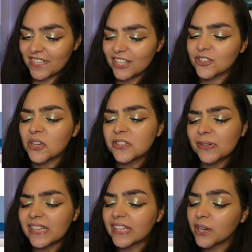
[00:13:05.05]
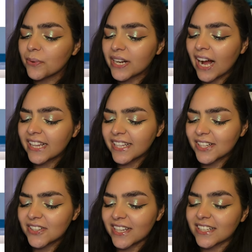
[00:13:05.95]
There's also a liquid
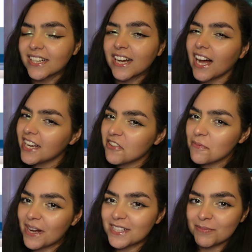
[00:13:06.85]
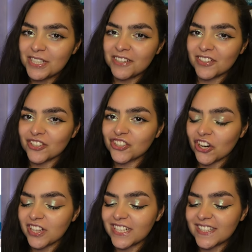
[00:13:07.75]
highlighter that kind of reminds me of the
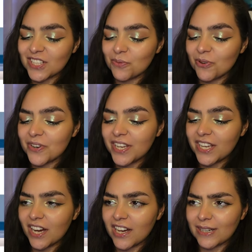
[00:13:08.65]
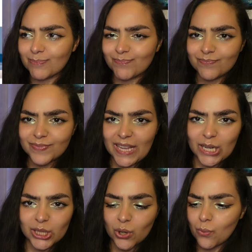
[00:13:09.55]
Charlotte Tilbury, um, that
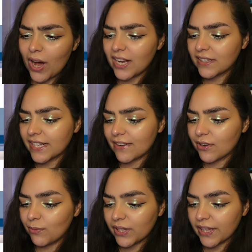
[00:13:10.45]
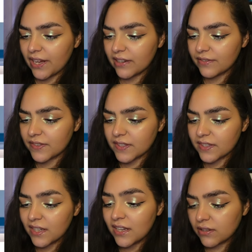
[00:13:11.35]
glow wand that everyone
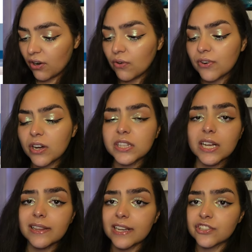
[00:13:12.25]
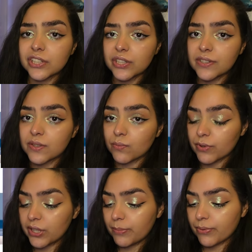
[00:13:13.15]
loves. Overall, the collection looks
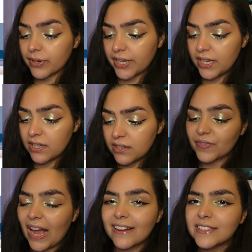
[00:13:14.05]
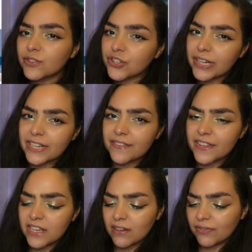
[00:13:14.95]
really pretty. I've never tried
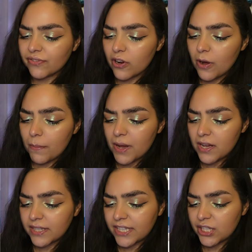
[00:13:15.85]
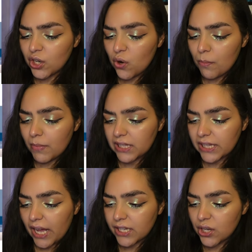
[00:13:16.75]
anything from Kiko
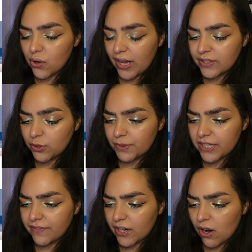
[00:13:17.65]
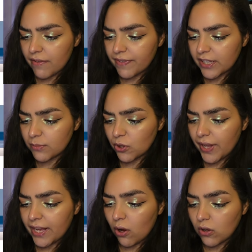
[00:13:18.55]
Milano. I do believe they are available
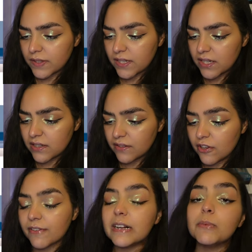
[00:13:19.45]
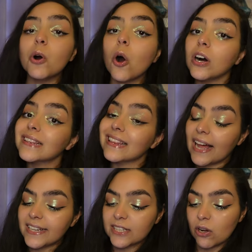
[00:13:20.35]
at Ulta. They're available
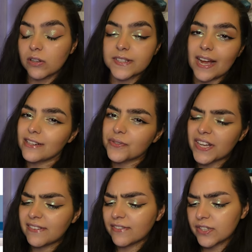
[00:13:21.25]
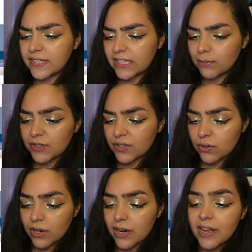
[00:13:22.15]
online at Ulta. I don't think I've ever seen them in
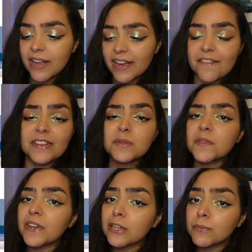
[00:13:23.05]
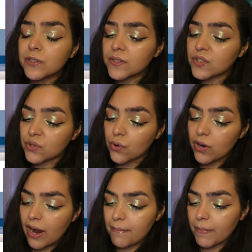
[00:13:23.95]
store. If this was available in
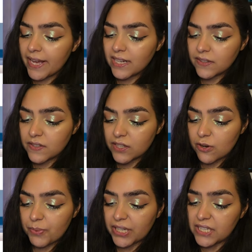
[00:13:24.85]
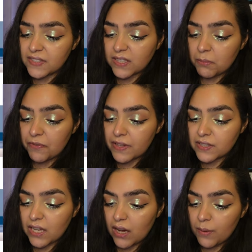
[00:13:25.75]
store, I might consider picking some of
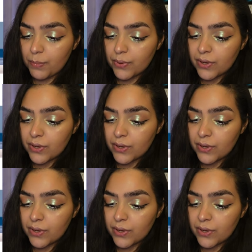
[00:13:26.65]
this up.